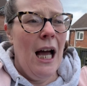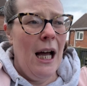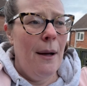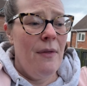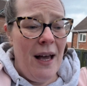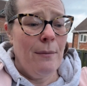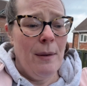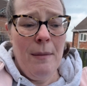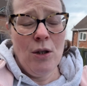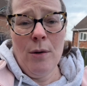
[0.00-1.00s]
Um, that'll
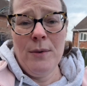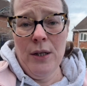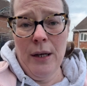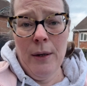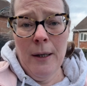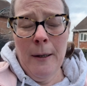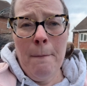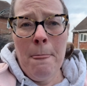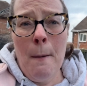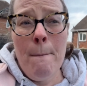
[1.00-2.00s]
be my job to do.
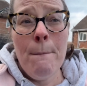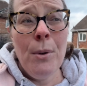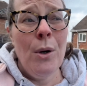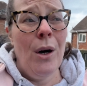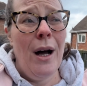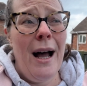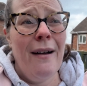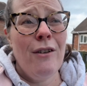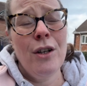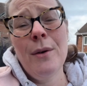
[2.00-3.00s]
But
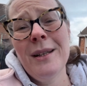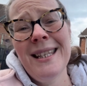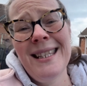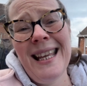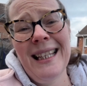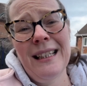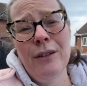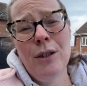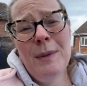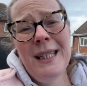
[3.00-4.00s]
I've got nowhere to sit and have a
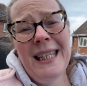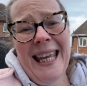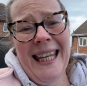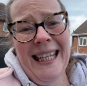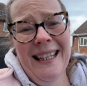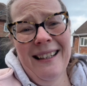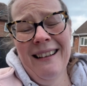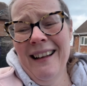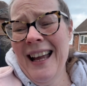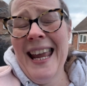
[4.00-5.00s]
cup of tea
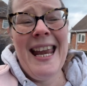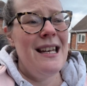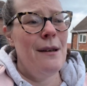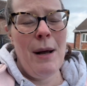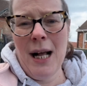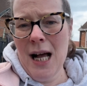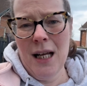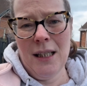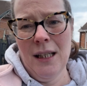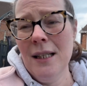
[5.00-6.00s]
in my
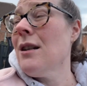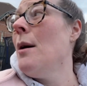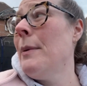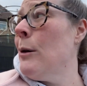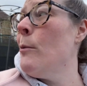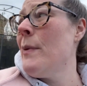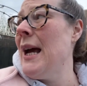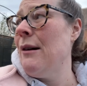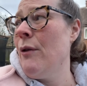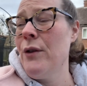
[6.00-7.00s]
garden. It's got to be up
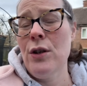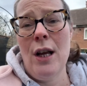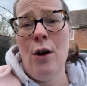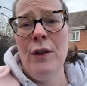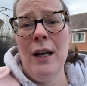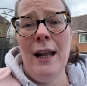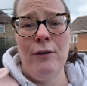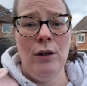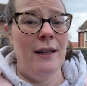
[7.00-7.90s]
there on the on the level.